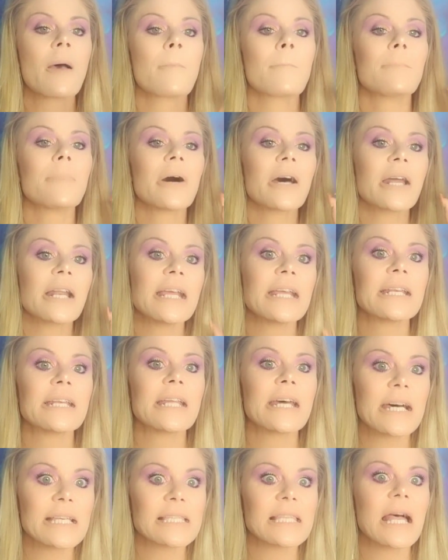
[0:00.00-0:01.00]
but it
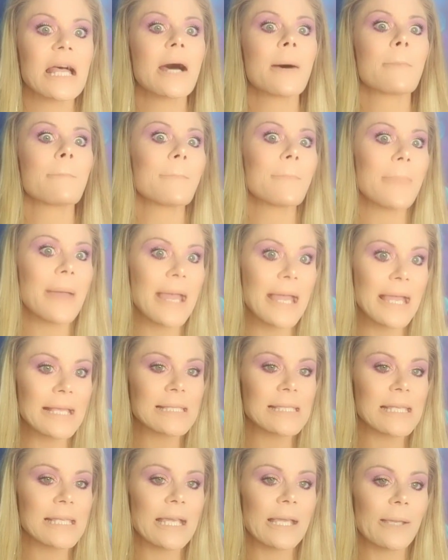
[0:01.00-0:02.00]
does
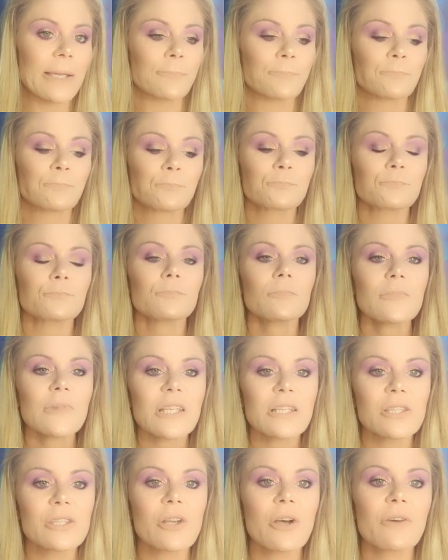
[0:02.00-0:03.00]
amazing.
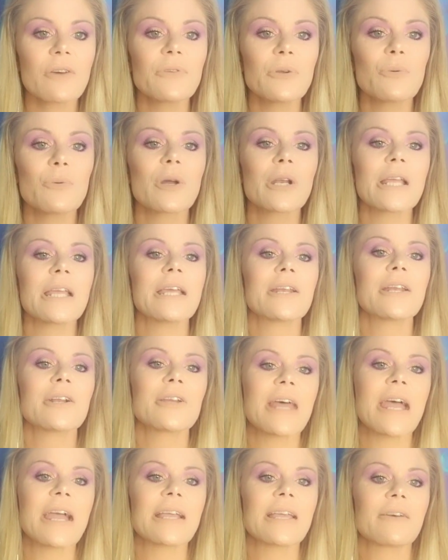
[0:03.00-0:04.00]
So if you want to enter
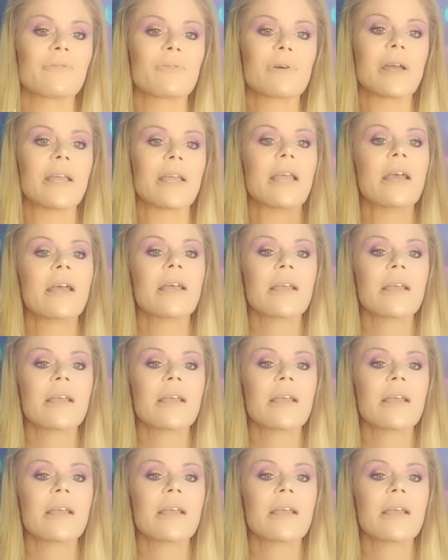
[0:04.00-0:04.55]
that giveaway,